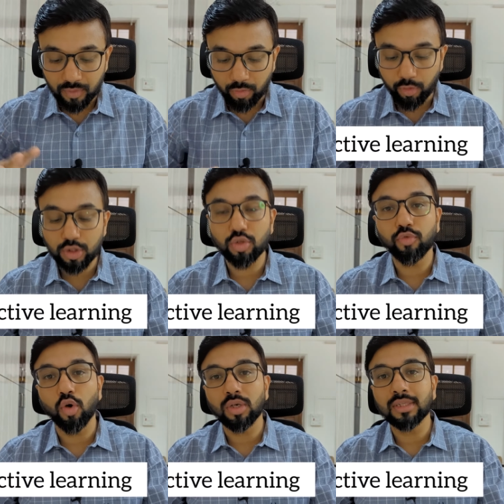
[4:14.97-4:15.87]
first
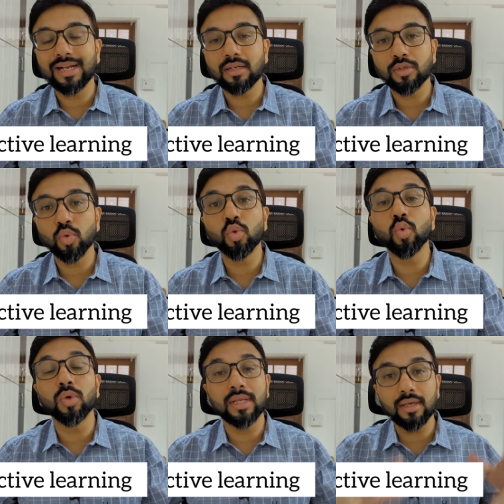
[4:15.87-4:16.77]
of all, that to
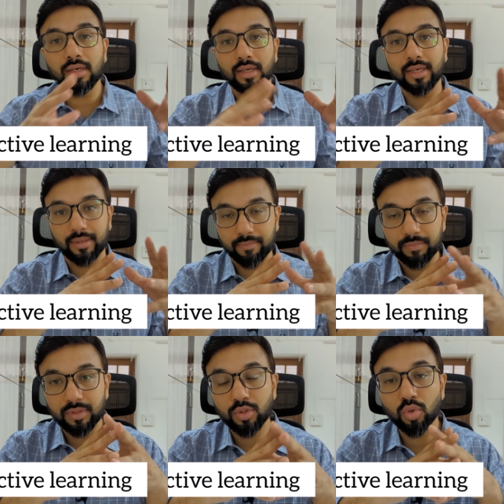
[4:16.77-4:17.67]
do real learning,
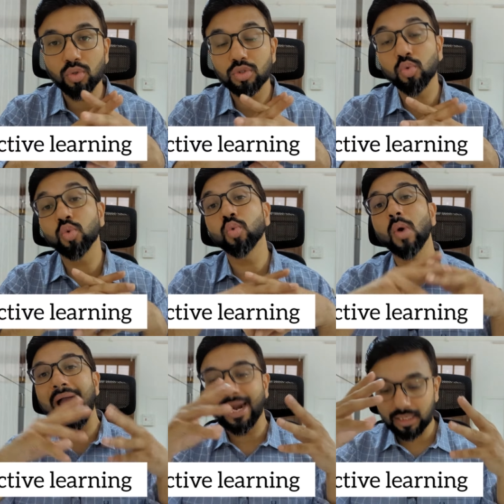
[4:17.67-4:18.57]
to
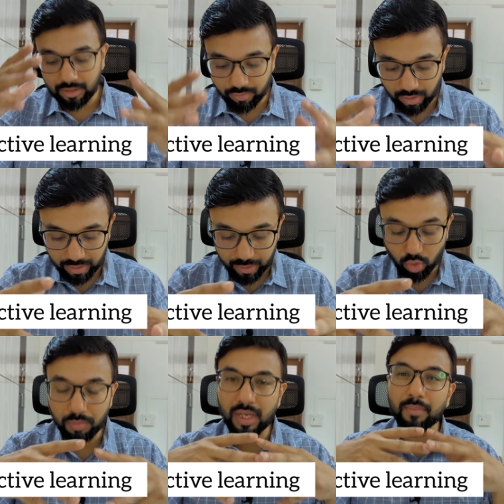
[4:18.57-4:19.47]
do active learning,
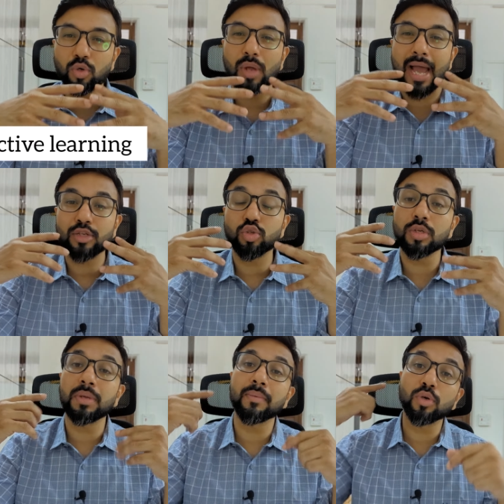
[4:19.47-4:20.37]
to be able to
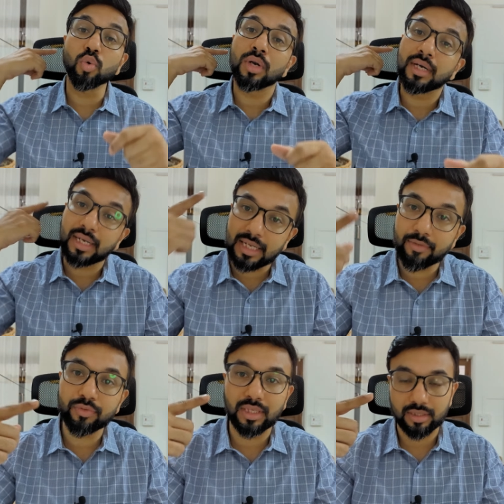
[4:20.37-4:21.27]
actually be able to
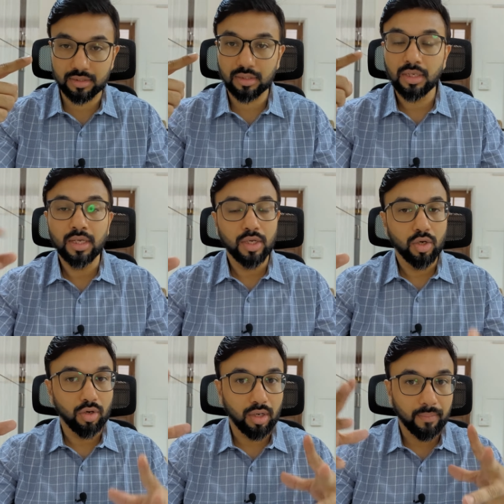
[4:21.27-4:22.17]
retrieve things.
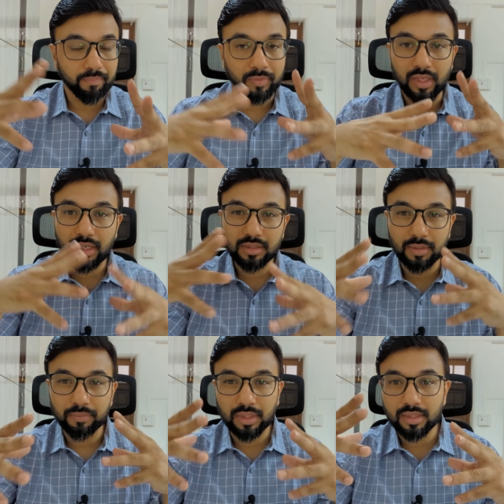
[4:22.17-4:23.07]
There are
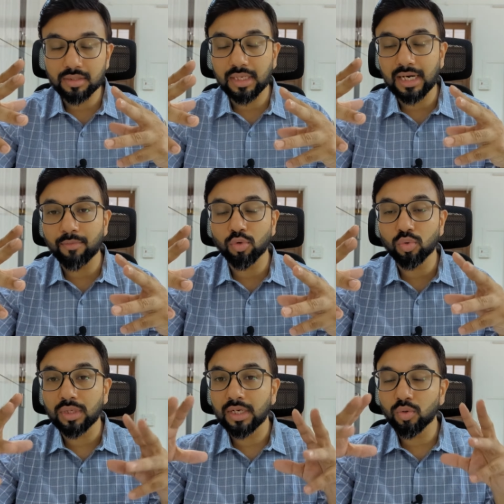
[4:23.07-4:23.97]
some things that I want
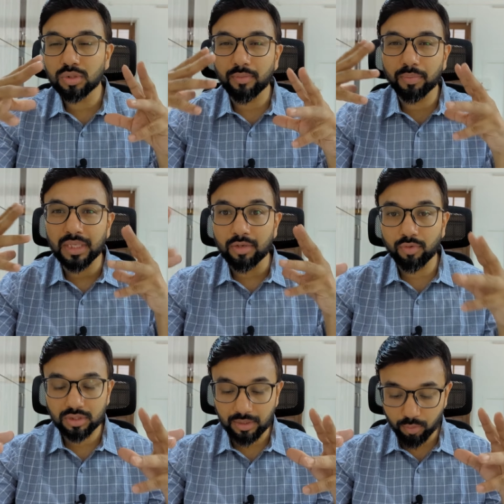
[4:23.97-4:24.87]
to tell you, some
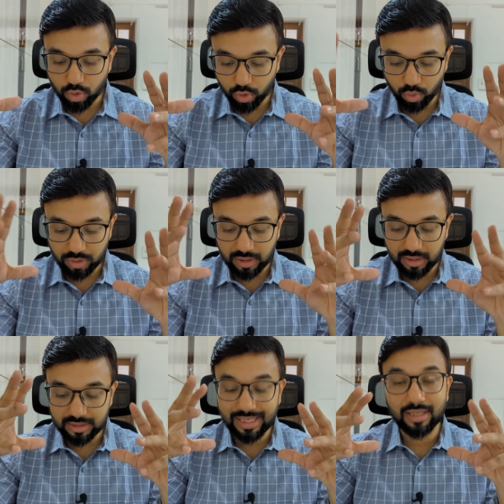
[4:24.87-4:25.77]
keywords I'm going to use here
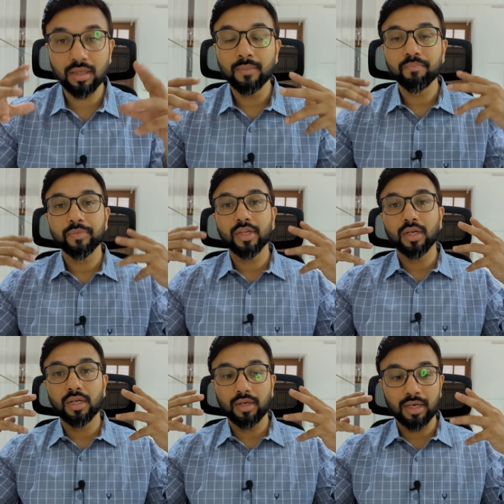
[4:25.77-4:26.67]
is like
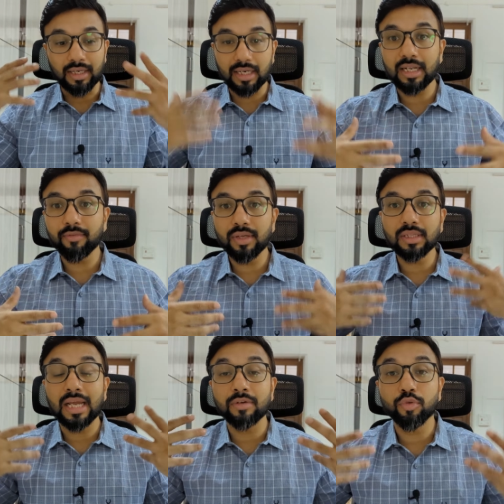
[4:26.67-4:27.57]
retrieving
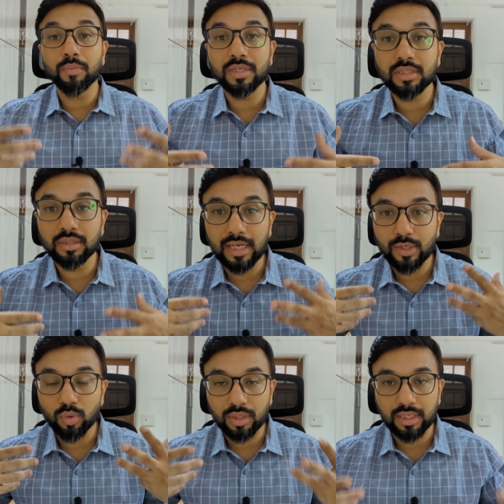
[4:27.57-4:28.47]
the information that
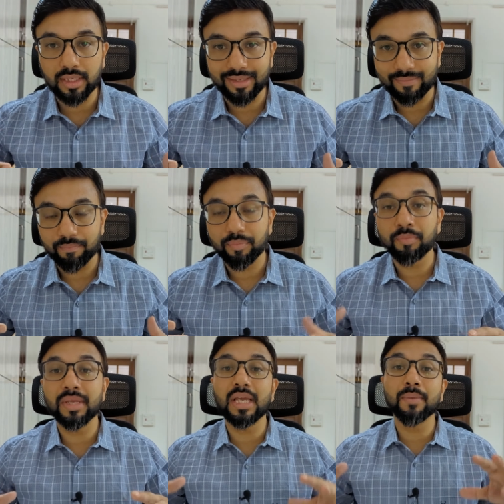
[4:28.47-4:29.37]
you are reading,
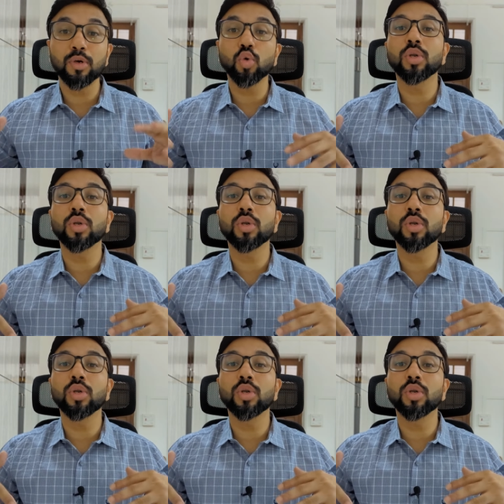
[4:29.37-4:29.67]
being able to